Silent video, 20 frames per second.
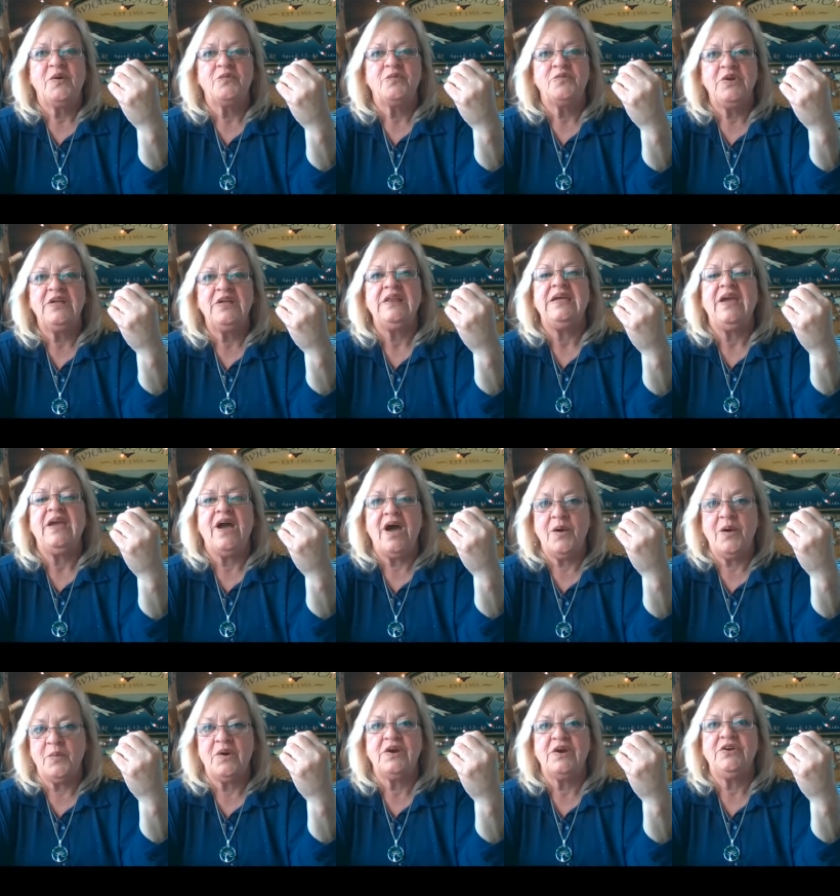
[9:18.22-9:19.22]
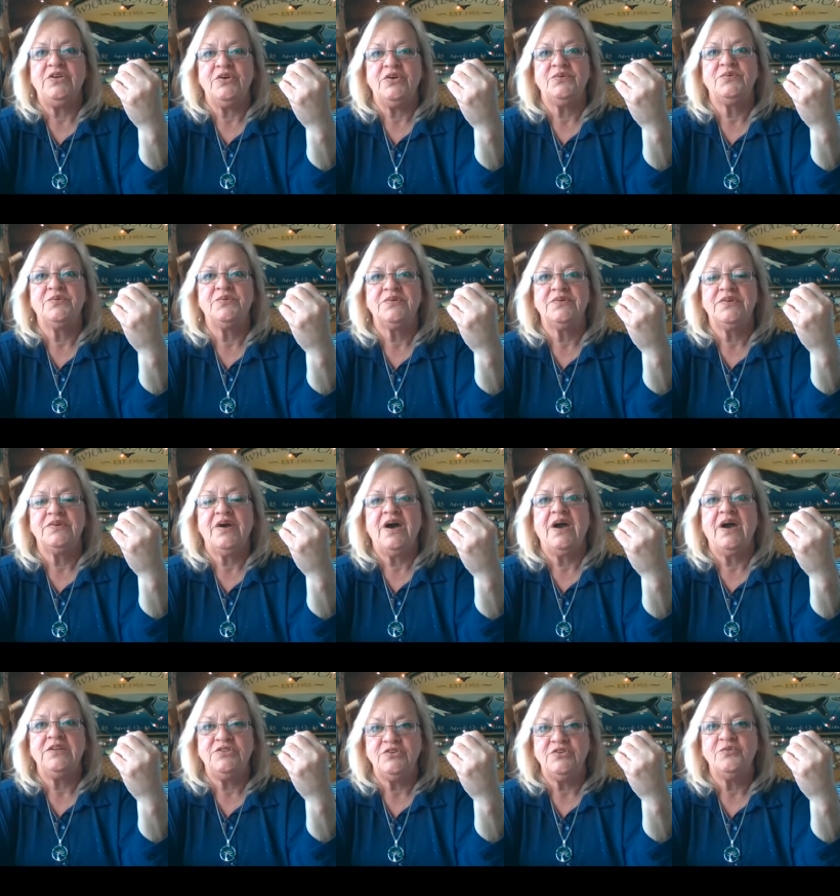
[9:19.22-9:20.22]
Really, how are you?
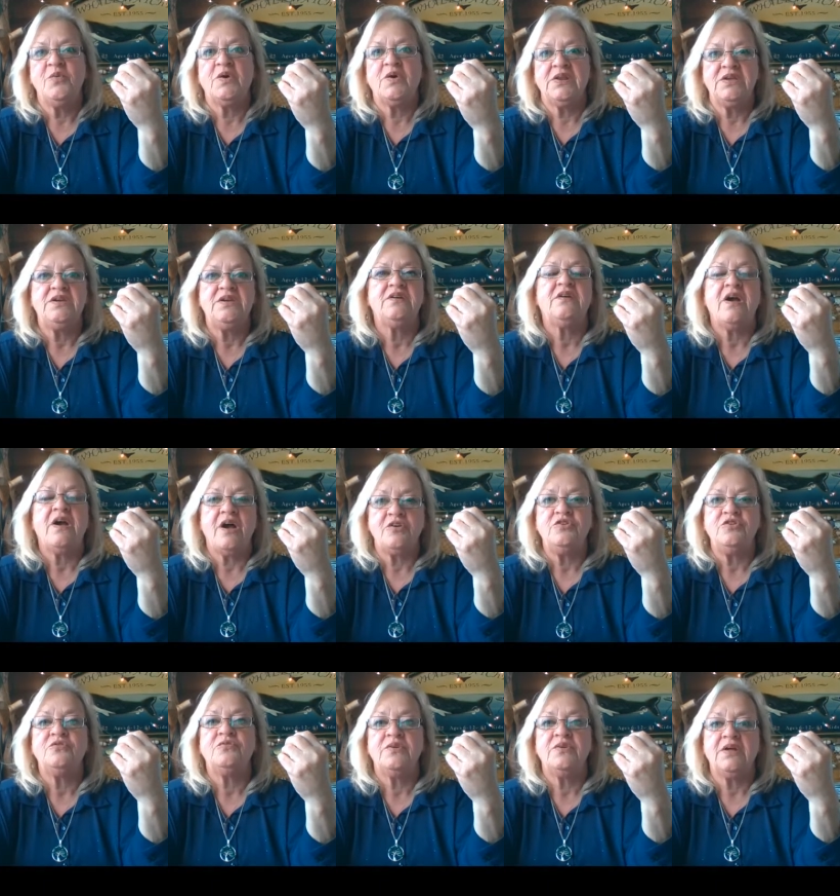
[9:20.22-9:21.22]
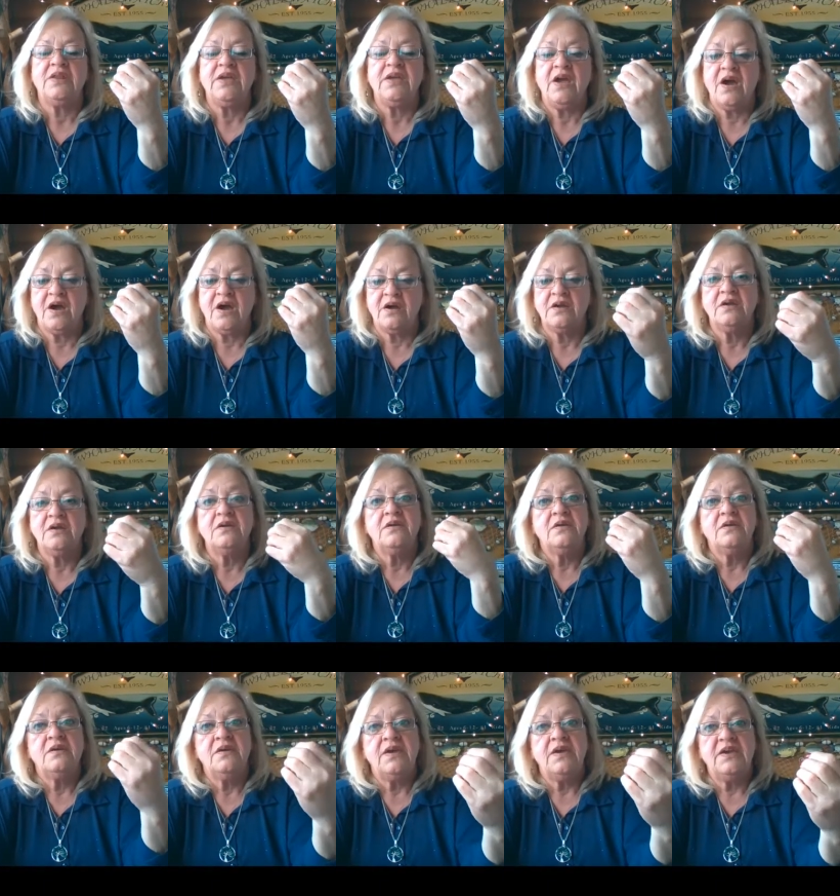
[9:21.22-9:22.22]
I do want to hear how you really are,
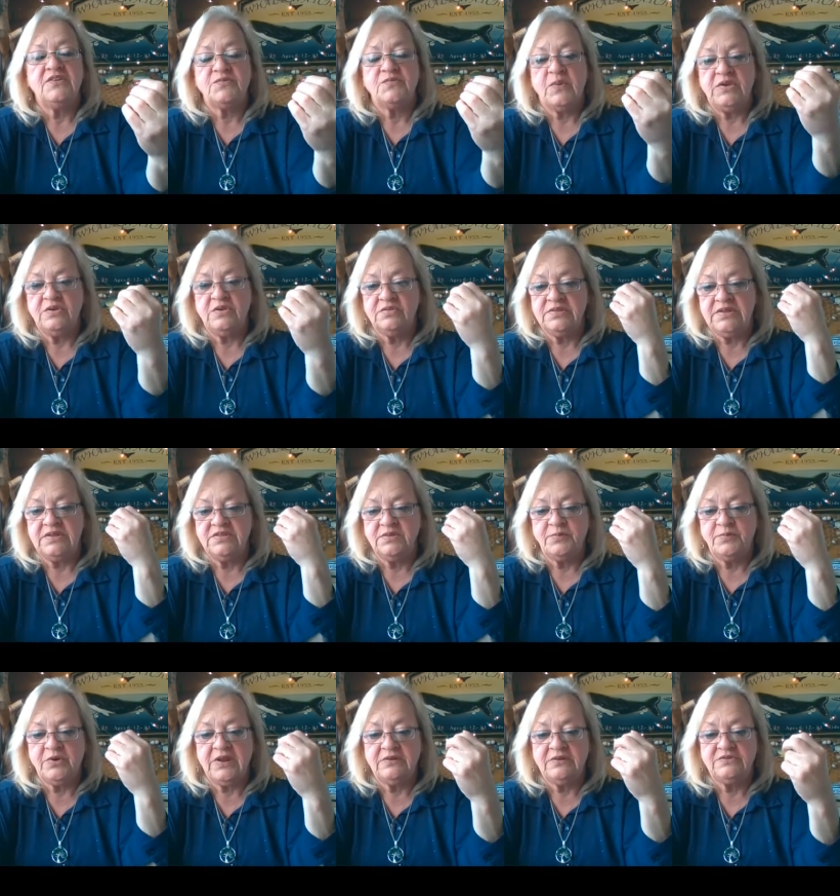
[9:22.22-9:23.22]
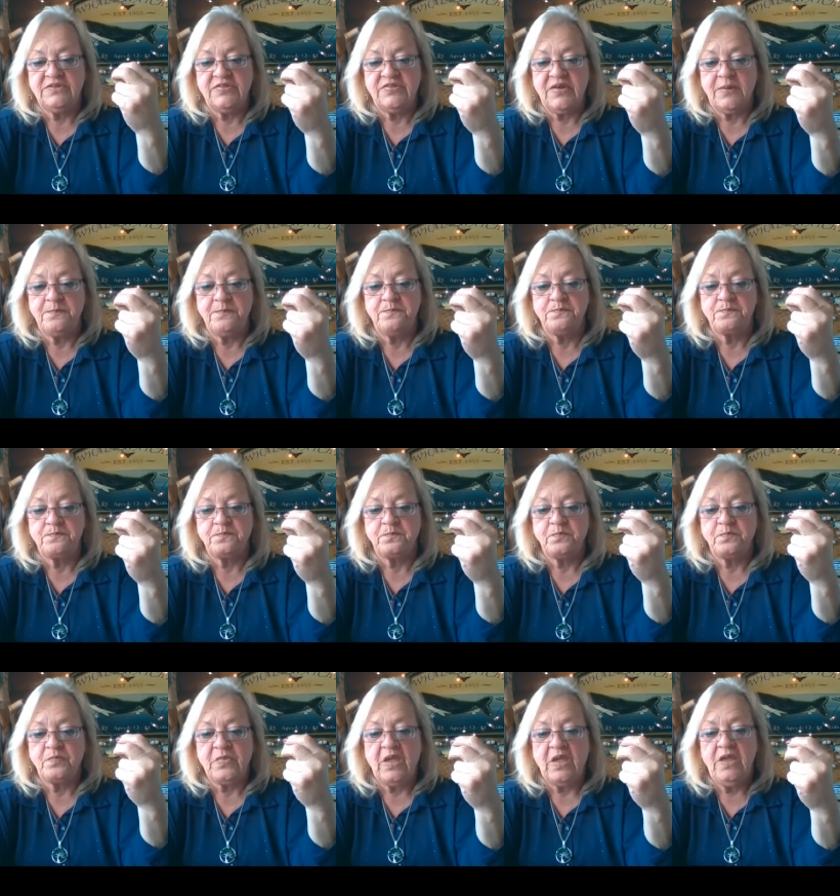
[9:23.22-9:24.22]
is what you'll need to put out to them.
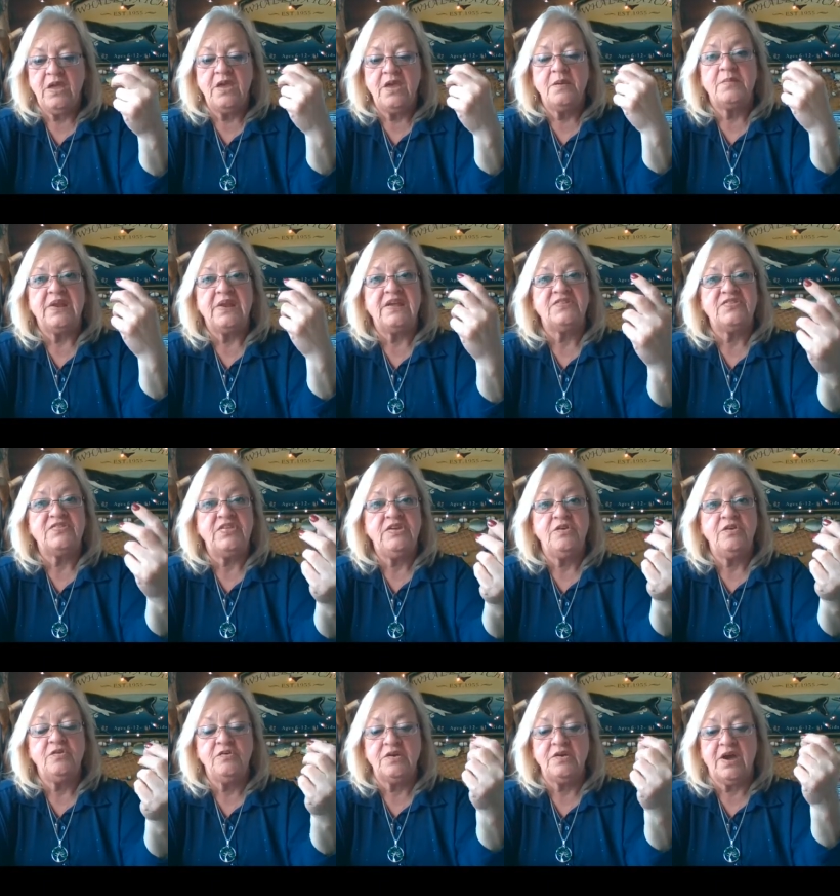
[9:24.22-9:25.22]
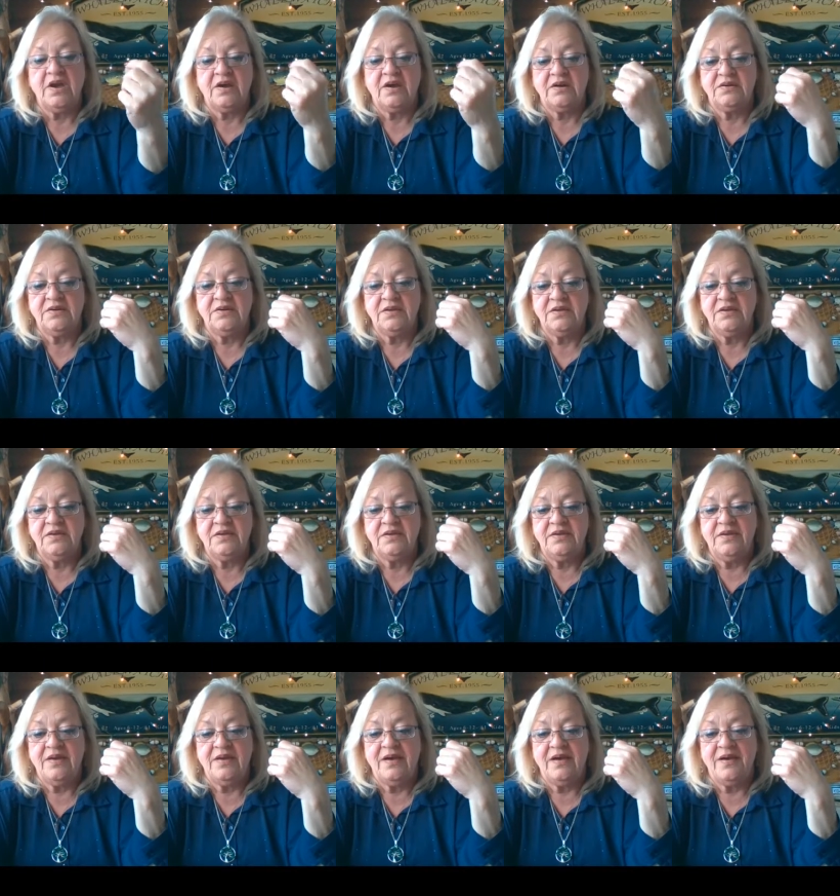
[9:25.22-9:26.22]
But as the U card,
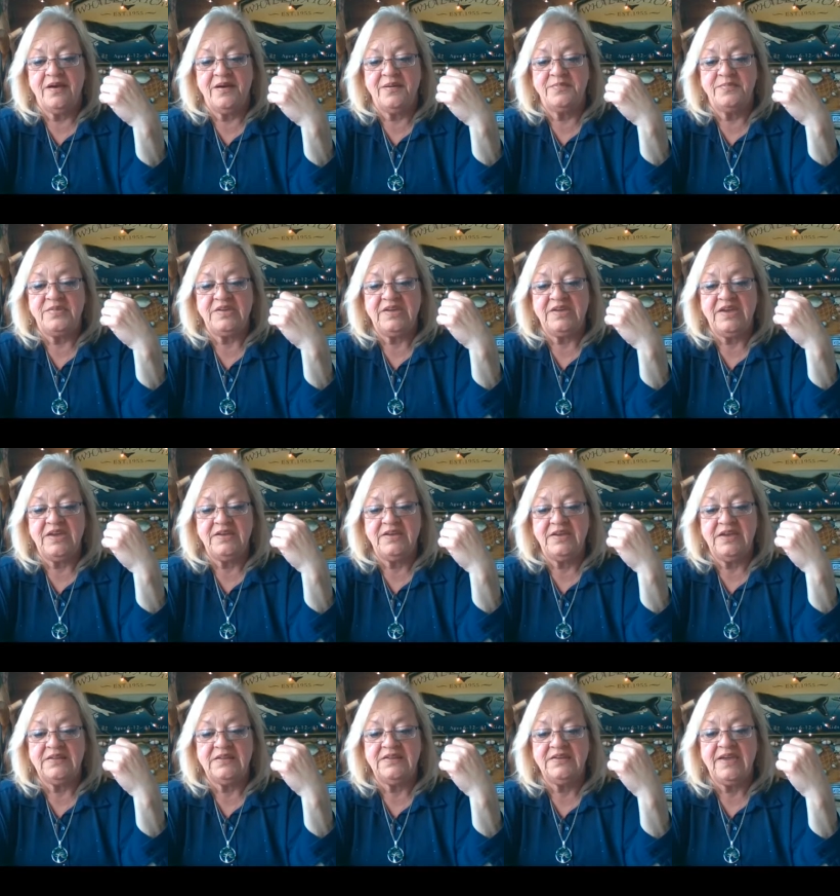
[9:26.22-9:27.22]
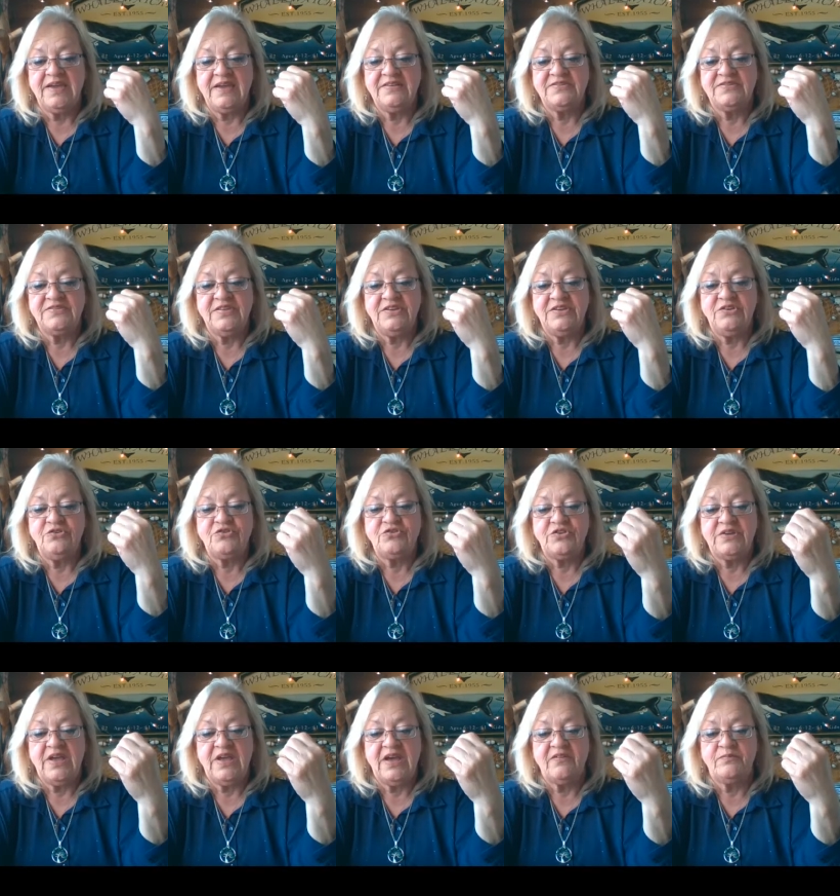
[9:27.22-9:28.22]
um, the king indicates that you
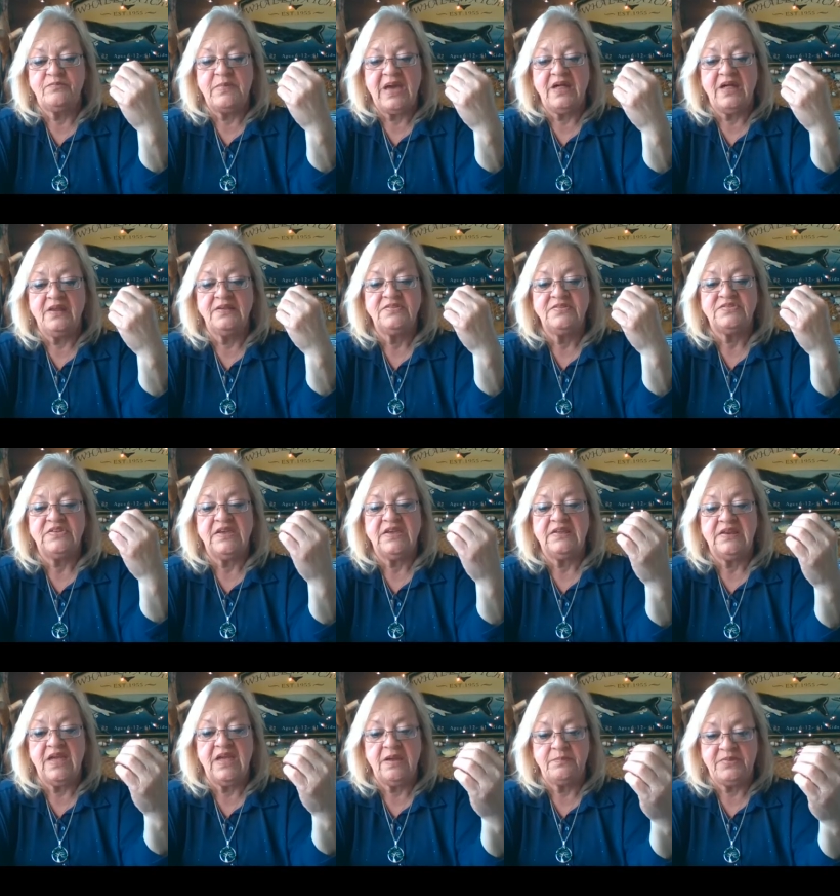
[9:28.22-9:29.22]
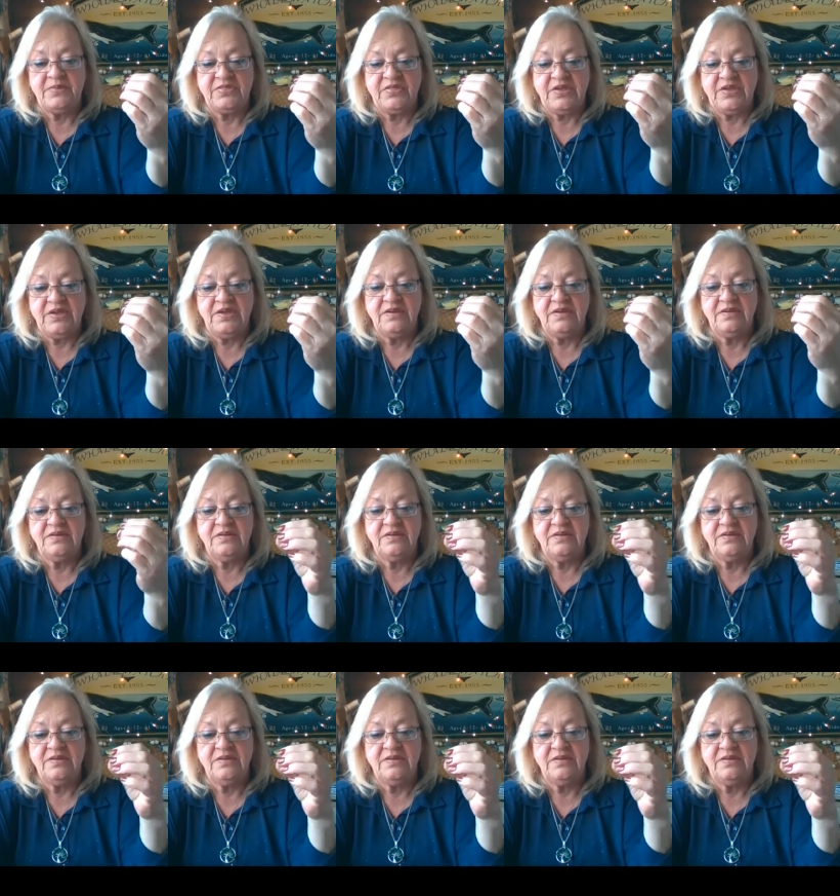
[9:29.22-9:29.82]
should have balance and empathy